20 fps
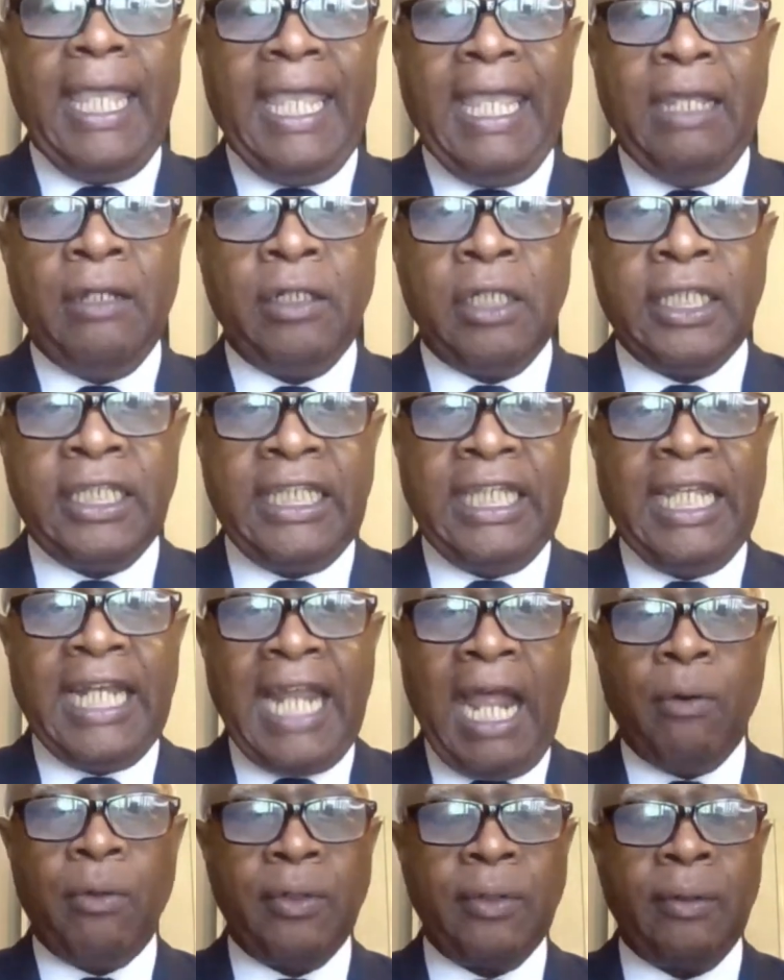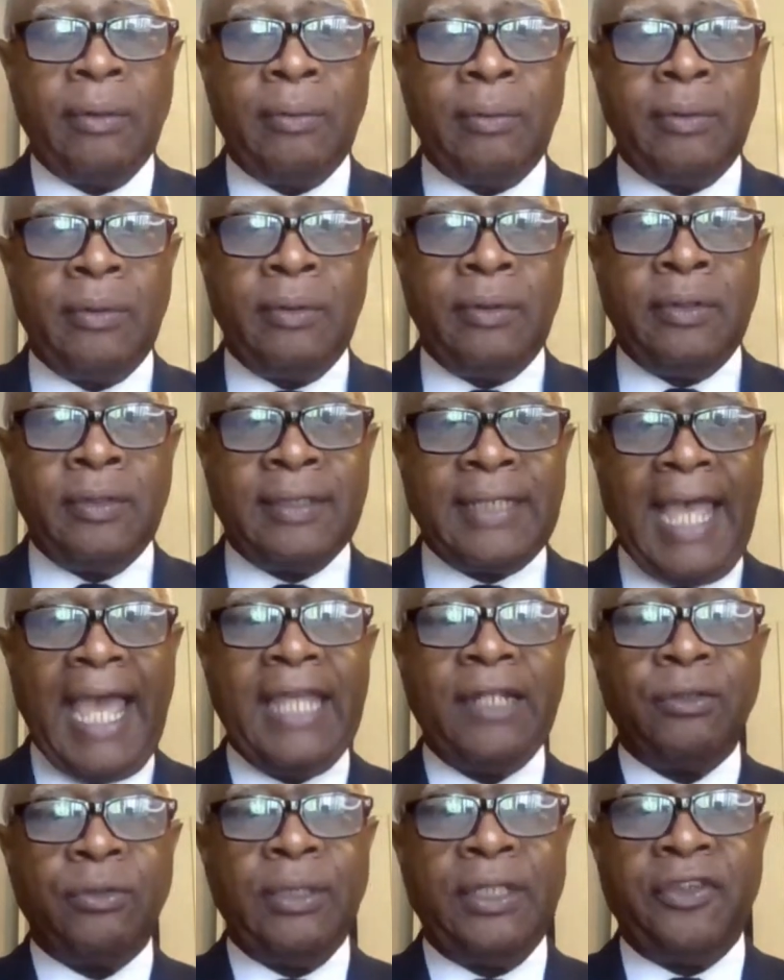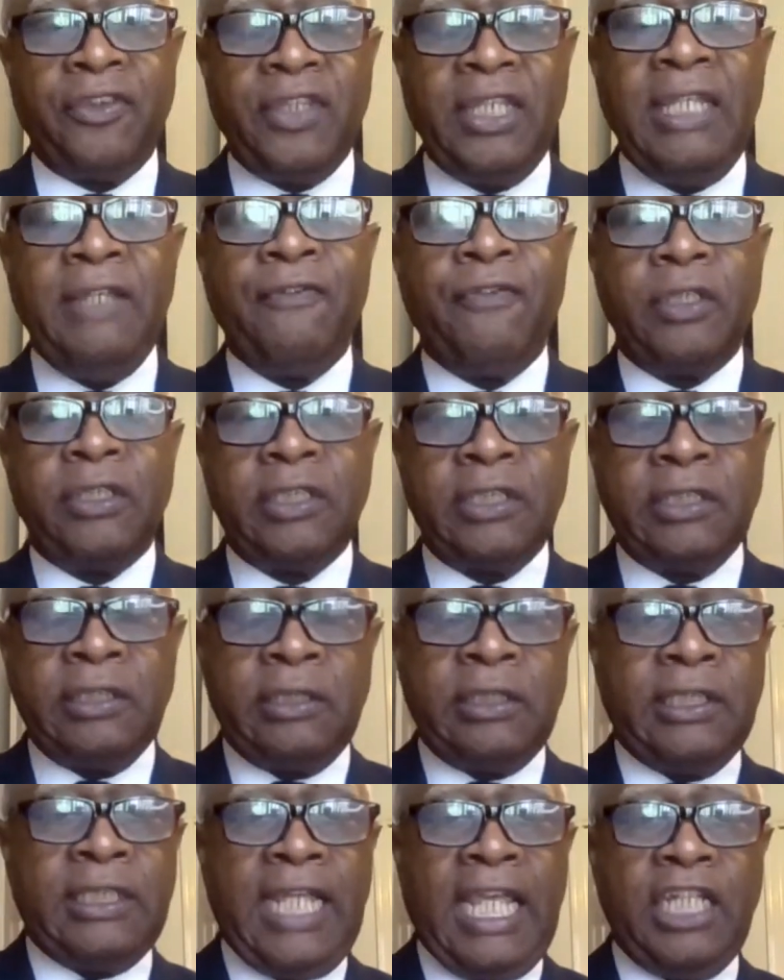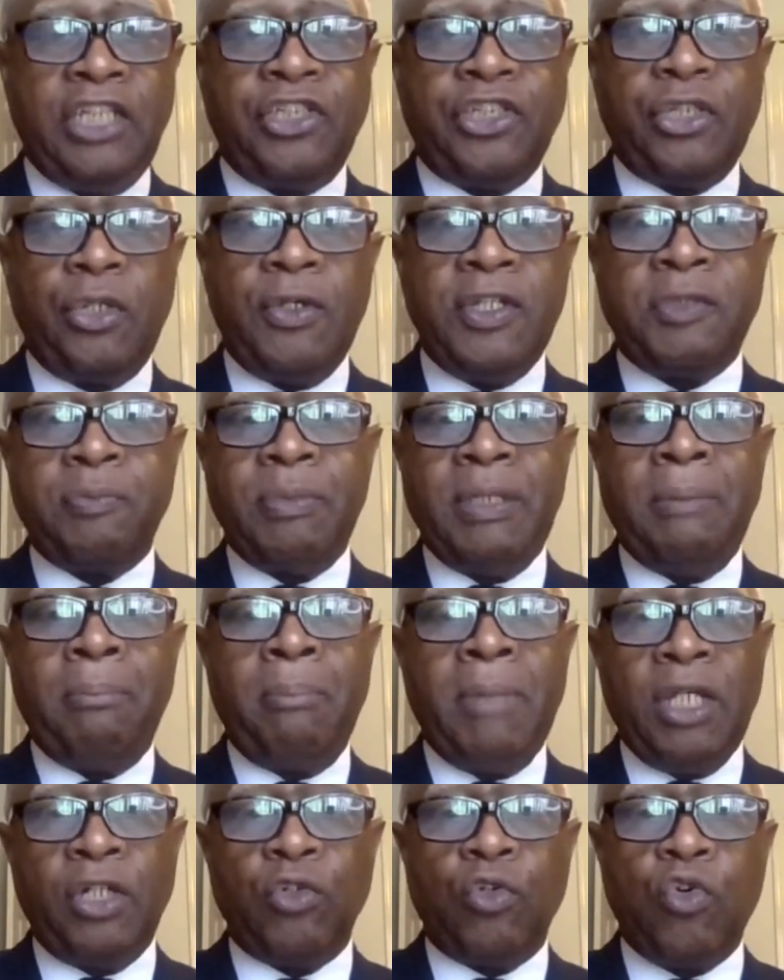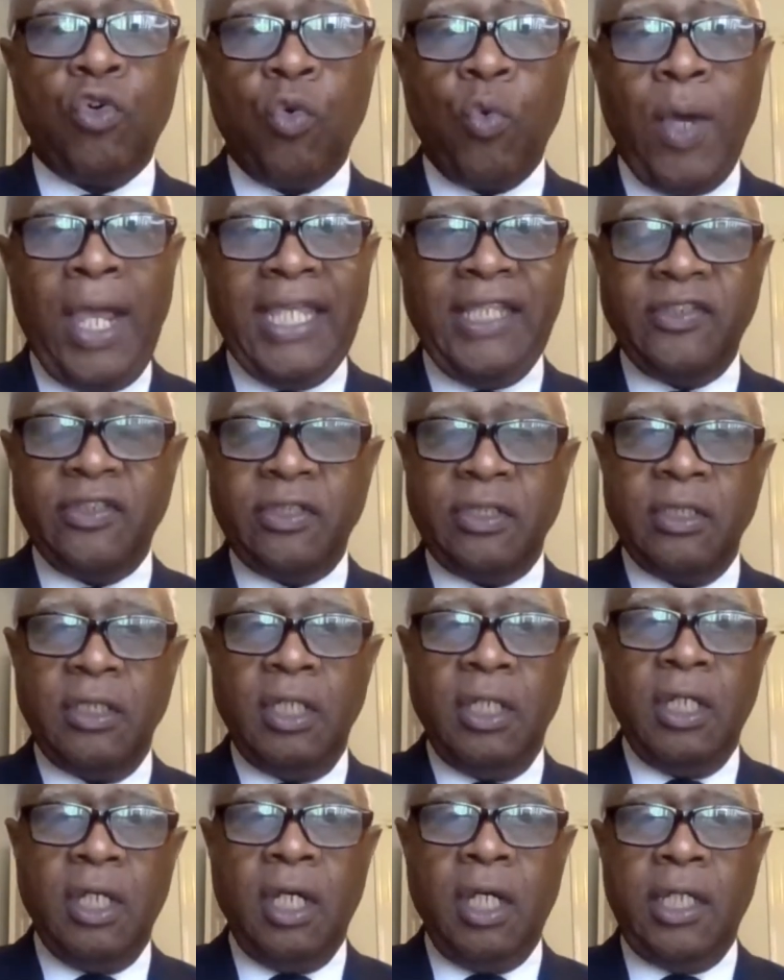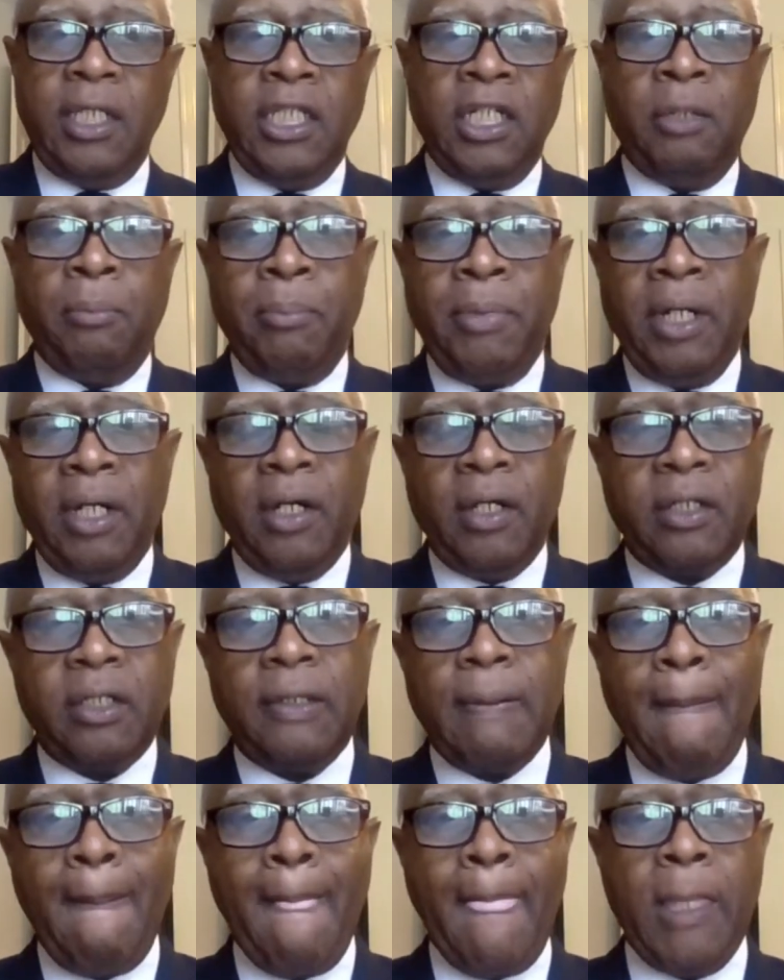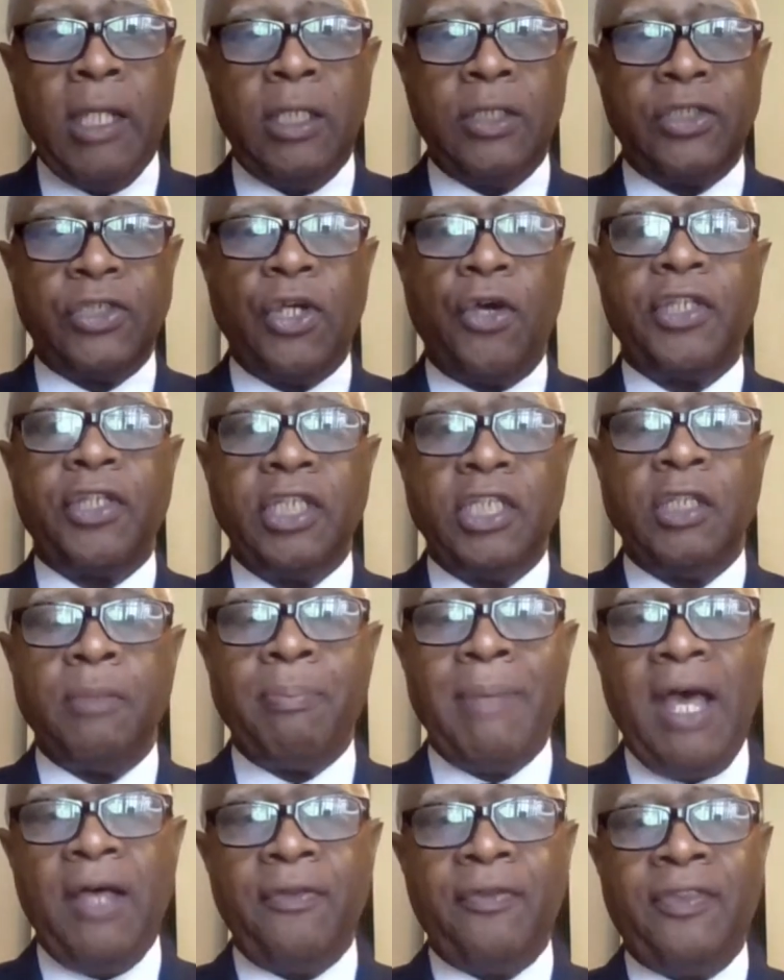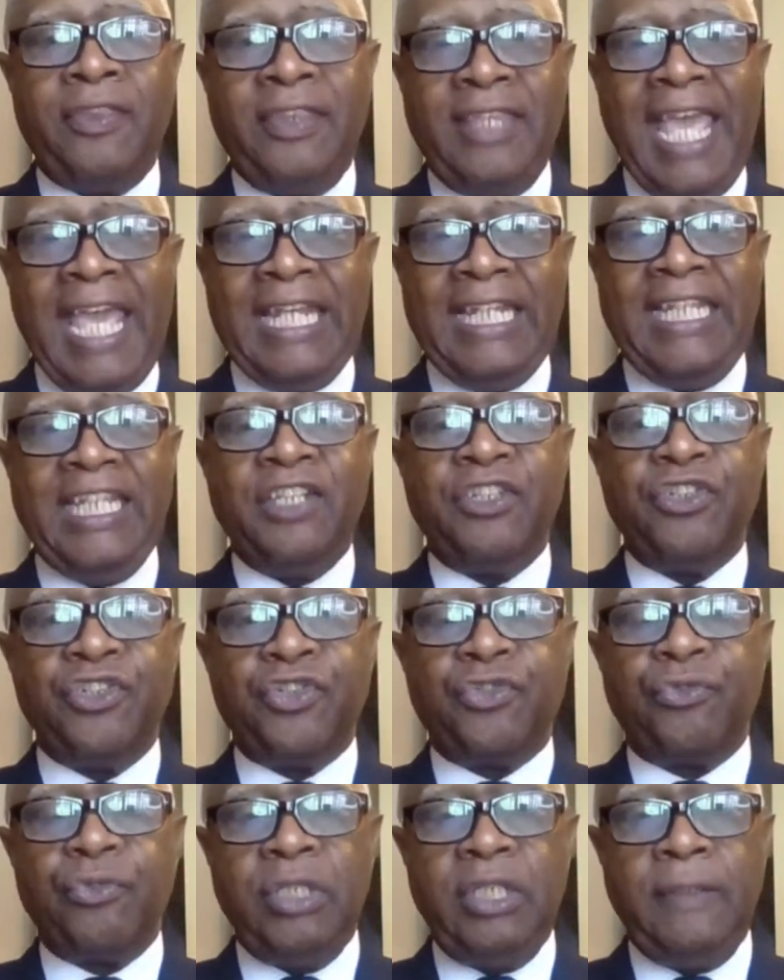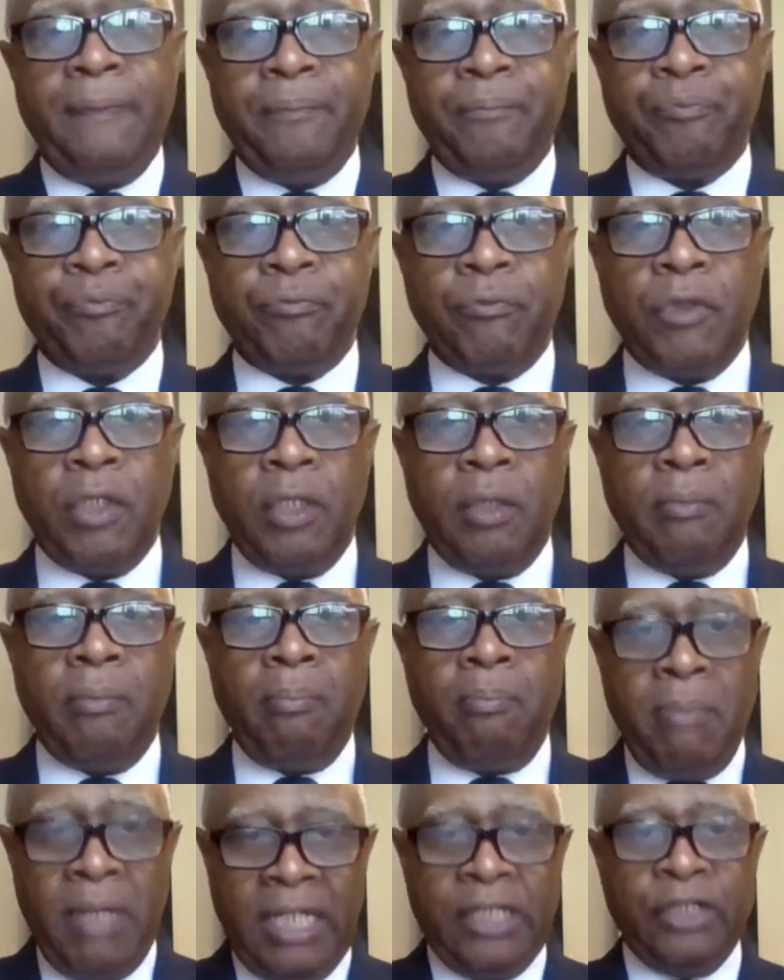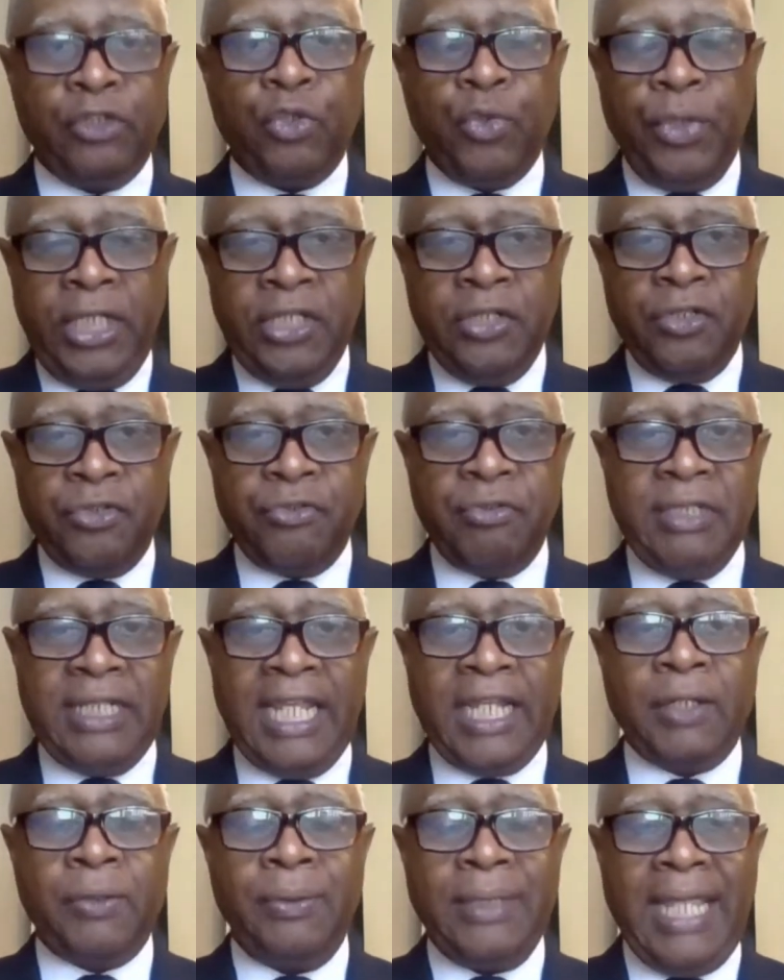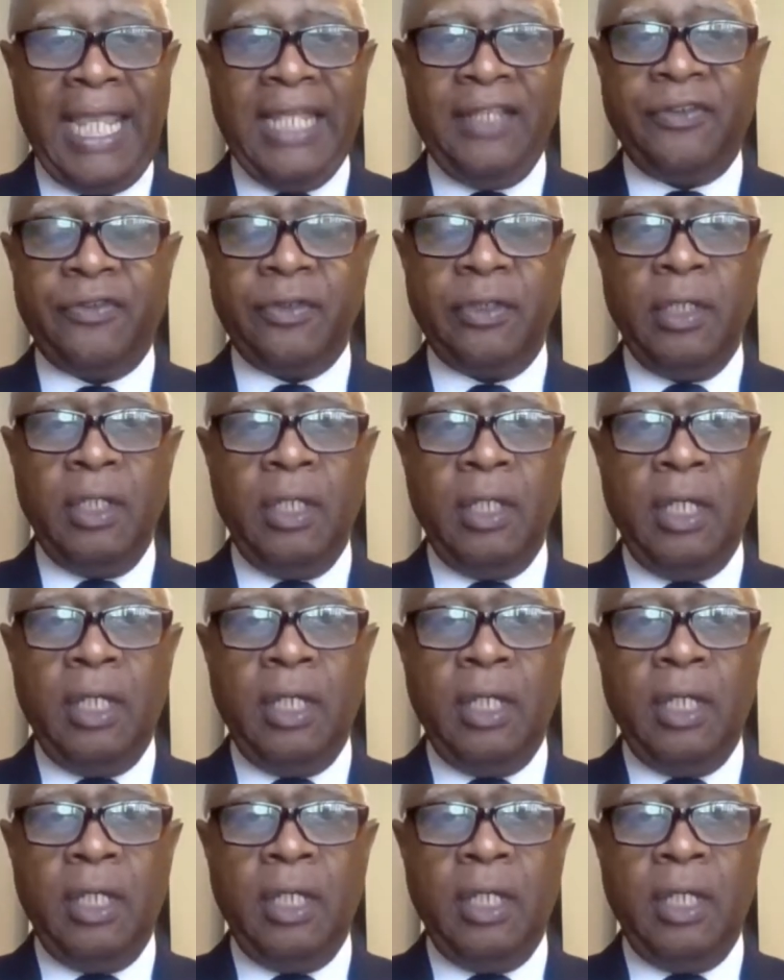And again, our title and theme for today's show has been medical waste in America, talking about that industry, medical industry that creates